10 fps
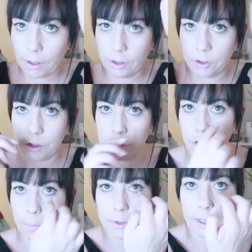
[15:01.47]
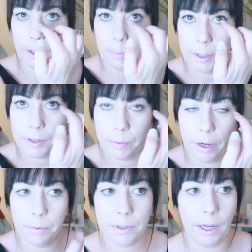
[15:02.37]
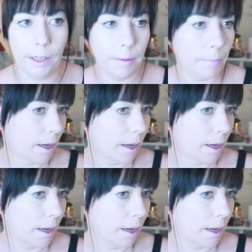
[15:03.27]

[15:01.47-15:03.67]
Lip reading: Just chopped little bits where it was hanging in my